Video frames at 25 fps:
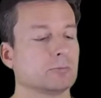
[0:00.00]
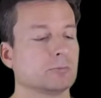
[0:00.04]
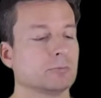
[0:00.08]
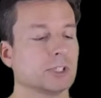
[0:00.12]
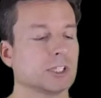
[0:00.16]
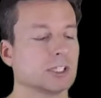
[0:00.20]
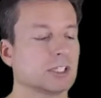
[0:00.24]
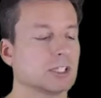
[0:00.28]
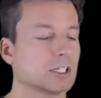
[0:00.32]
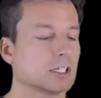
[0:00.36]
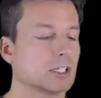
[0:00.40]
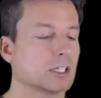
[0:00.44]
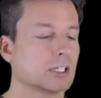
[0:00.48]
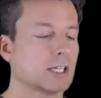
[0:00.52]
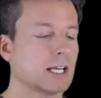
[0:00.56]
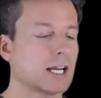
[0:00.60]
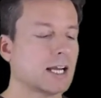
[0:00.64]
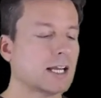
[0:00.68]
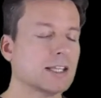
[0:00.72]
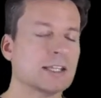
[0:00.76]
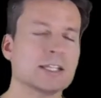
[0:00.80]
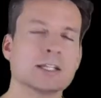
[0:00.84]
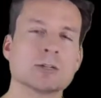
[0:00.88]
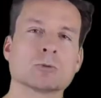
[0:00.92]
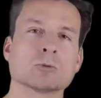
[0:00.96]
But the
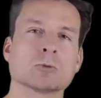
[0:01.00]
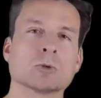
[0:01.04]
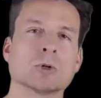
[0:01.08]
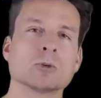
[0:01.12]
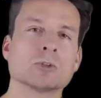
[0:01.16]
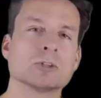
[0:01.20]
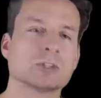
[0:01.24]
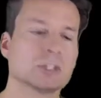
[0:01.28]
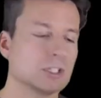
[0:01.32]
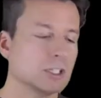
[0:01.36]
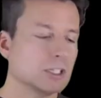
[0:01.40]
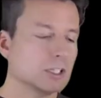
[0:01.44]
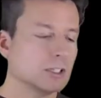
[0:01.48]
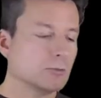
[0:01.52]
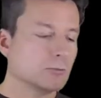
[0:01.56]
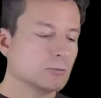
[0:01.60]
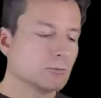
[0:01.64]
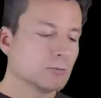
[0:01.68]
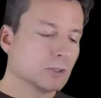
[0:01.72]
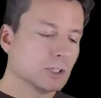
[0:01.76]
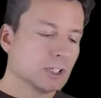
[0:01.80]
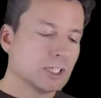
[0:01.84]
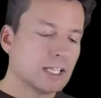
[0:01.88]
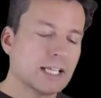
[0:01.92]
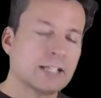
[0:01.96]
guy that wrote the
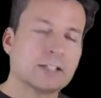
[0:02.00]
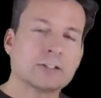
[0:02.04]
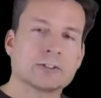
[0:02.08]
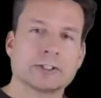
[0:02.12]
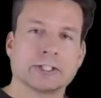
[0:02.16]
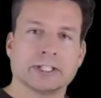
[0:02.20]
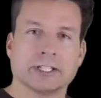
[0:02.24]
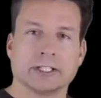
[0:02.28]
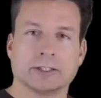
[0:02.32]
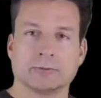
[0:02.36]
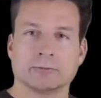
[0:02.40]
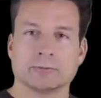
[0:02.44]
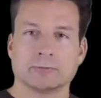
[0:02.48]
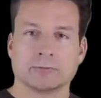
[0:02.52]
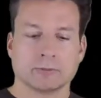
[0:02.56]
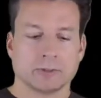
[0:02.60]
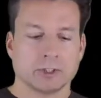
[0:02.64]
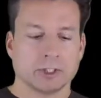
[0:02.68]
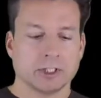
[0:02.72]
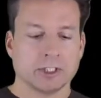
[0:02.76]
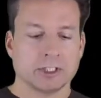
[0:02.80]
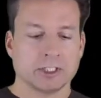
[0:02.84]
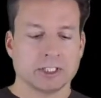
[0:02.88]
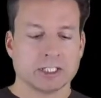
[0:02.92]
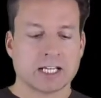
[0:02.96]
lettering
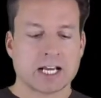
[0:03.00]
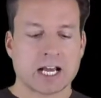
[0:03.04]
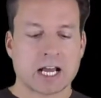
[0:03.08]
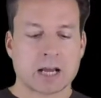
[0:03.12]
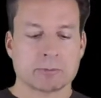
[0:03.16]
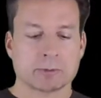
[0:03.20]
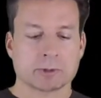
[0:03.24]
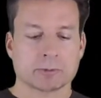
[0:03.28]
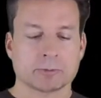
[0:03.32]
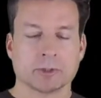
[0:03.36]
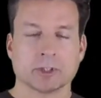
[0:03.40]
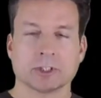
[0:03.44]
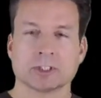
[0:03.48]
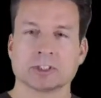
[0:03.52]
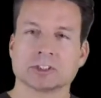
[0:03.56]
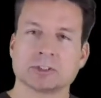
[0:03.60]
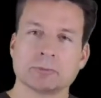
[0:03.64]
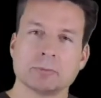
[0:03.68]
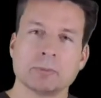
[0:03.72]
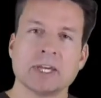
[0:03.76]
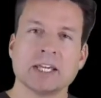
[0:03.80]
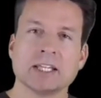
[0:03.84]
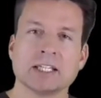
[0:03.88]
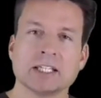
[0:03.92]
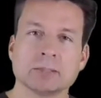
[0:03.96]
in the comic book is a
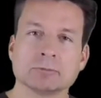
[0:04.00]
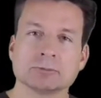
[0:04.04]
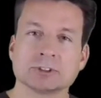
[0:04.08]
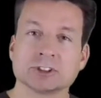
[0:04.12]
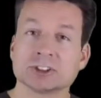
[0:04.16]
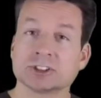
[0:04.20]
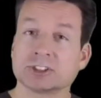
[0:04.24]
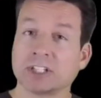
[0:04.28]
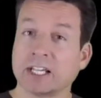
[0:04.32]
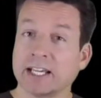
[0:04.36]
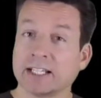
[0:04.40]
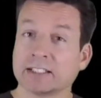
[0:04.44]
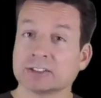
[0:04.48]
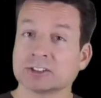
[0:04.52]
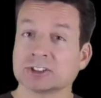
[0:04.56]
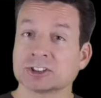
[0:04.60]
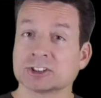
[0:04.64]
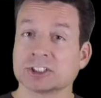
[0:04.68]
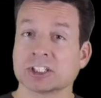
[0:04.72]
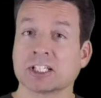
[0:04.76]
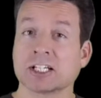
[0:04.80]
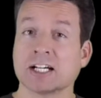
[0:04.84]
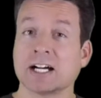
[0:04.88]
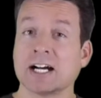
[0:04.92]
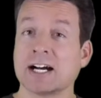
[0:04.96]
man named Stan
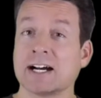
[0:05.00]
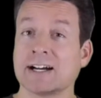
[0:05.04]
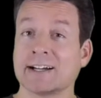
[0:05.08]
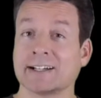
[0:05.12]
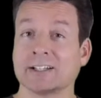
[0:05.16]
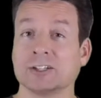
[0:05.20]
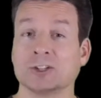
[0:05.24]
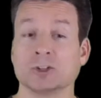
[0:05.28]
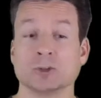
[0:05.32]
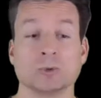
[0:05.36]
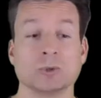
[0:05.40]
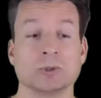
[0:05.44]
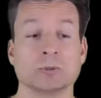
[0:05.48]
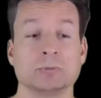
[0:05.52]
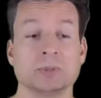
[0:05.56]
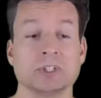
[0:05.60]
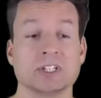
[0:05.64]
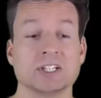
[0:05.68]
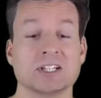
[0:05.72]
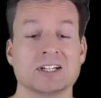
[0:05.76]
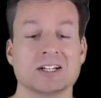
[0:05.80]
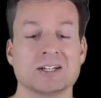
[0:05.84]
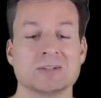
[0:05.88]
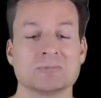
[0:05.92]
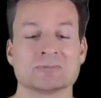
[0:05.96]
Sakai, who would
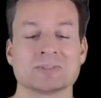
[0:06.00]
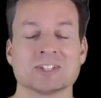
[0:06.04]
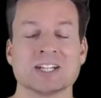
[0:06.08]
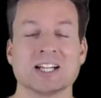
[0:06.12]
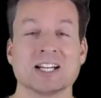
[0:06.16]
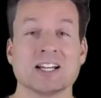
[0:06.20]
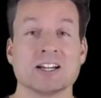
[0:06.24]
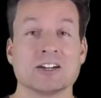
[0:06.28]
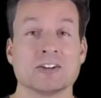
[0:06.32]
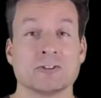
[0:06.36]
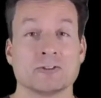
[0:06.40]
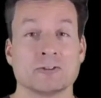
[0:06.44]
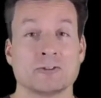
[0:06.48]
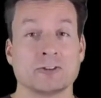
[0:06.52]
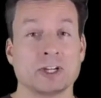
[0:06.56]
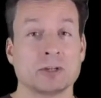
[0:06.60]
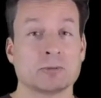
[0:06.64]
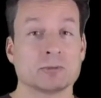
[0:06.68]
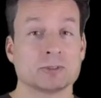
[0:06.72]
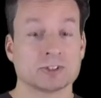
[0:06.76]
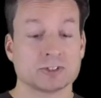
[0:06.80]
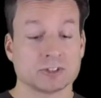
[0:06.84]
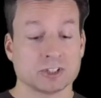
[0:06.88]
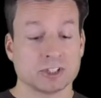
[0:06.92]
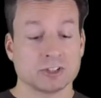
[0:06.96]
become
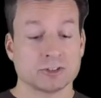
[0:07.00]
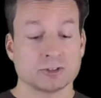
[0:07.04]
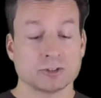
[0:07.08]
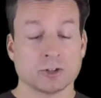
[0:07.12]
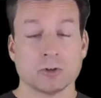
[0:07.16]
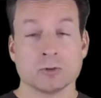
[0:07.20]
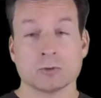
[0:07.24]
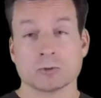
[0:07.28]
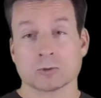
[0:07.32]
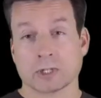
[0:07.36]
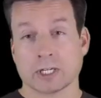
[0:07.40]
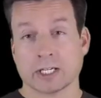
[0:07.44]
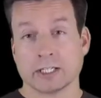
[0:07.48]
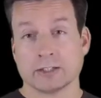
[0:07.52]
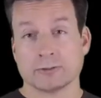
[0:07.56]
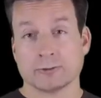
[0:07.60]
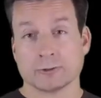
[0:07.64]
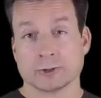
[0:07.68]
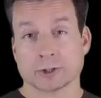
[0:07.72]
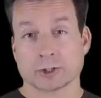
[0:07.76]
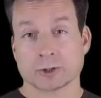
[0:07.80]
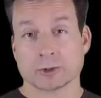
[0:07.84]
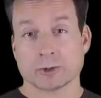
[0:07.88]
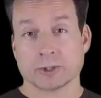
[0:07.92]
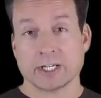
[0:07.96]
famous in his own right
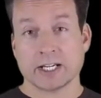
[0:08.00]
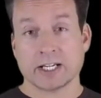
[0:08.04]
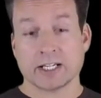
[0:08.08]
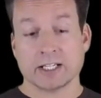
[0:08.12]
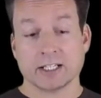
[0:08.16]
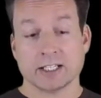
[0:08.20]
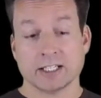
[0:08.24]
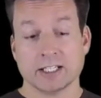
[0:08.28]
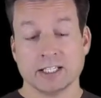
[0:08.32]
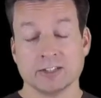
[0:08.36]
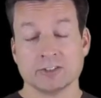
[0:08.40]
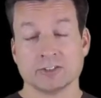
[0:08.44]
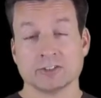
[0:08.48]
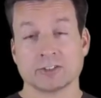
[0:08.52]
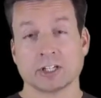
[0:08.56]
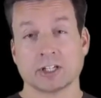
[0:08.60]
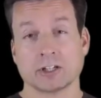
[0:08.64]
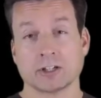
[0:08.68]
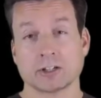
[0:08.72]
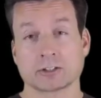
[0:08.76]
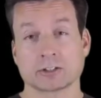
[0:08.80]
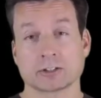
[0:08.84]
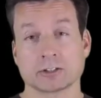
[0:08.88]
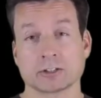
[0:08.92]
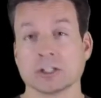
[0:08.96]
for creating his
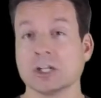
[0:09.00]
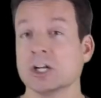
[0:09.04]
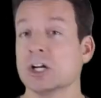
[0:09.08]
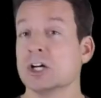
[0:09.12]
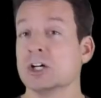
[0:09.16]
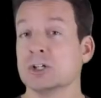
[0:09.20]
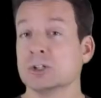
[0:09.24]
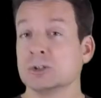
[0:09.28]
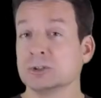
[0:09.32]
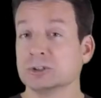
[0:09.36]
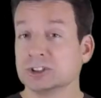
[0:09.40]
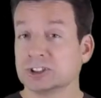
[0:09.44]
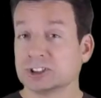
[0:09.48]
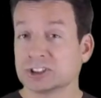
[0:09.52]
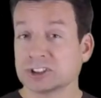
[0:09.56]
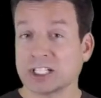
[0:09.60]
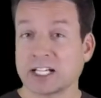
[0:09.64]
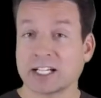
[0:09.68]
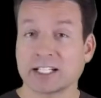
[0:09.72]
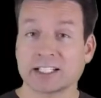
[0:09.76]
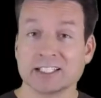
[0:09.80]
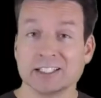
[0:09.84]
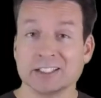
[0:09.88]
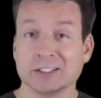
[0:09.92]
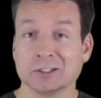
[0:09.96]
character,
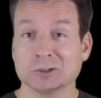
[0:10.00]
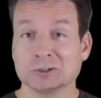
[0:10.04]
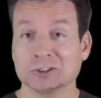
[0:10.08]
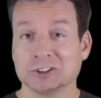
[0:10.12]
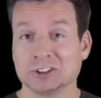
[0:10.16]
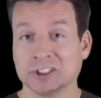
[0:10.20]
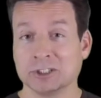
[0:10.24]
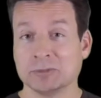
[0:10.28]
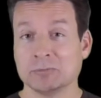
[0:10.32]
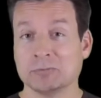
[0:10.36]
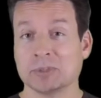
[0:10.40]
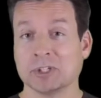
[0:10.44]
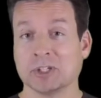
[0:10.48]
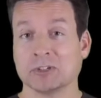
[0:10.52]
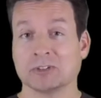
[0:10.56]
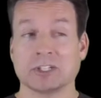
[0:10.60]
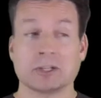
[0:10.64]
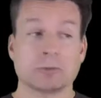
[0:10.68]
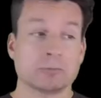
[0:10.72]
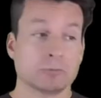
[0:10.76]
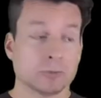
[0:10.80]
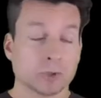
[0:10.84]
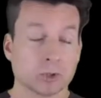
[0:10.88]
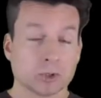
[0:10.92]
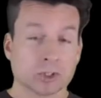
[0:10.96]
Usagi Yojimbo.
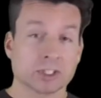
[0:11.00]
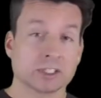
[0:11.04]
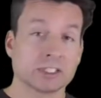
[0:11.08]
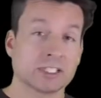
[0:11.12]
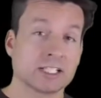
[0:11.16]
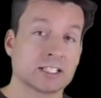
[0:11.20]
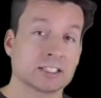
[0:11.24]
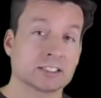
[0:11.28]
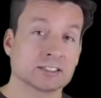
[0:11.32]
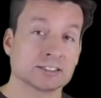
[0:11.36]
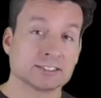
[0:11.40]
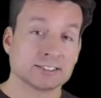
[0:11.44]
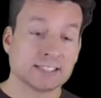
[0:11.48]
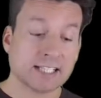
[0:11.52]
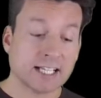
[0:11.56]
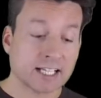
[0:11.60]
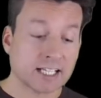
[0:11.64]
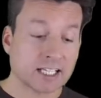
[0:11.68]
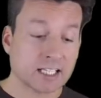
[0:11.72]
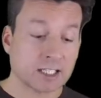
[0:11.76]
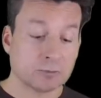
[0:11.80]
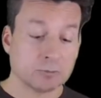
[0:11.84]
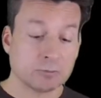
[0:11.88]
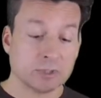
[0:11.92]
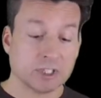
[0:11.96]
Now, more on that in a
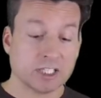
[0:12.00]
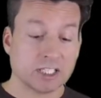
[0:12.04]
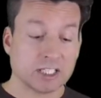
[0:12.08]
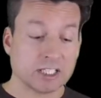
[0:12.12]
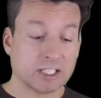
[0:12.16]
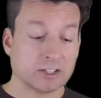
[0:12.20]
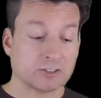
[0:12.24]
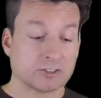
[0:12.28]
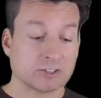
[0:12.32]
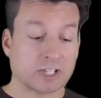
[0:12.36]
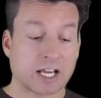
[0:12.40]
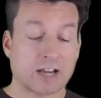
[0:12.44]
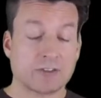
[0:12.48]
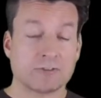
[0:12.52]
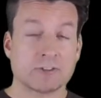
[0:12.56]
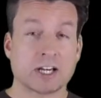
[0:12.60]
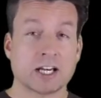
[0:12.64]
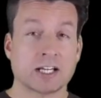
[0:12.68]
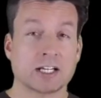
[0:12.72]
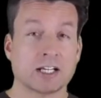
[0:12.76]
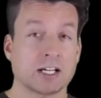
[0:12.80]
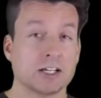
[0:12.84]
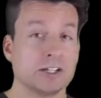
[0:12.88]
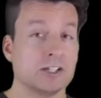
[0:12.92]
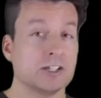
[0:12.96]
second, because I've
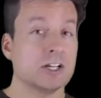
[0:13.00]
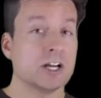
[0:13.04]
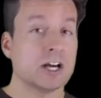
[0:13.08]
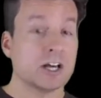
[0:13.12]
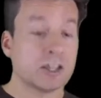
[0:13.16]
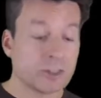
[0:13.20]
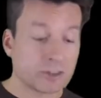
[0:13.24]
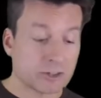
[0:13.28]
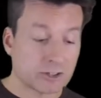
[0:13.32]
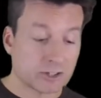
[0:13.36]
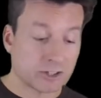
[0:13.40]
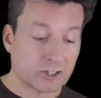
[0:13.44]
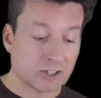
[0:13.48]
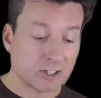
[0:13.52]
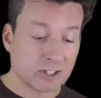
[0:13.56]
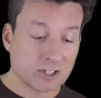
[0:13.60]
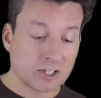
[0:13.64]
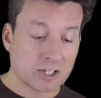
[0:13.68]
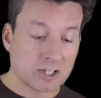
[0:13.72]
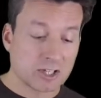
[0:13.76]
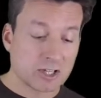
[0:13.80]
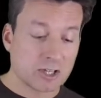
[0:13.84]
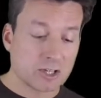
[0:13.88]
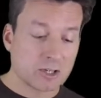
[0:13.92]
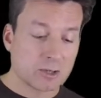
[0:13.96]
got another
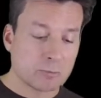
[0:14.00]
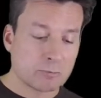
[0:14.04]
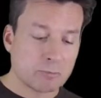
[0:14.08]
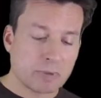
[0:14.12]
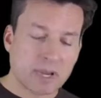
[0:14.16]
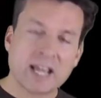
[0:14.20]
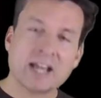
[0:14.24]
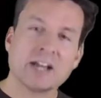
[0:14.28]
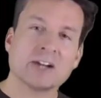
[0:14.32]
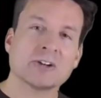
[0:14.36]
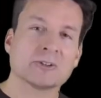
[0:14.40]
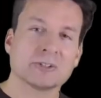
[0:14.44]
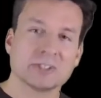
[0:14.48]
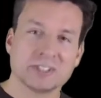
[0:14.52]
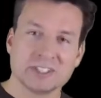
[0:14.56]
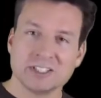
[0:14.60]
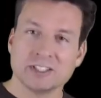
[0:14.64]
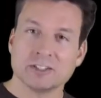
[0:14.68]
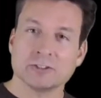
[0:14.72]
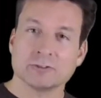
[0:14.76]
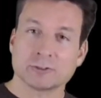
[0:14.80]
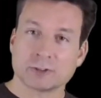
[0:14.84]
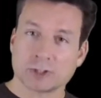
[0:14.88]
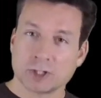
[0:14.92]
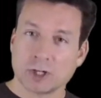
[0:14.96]
parody of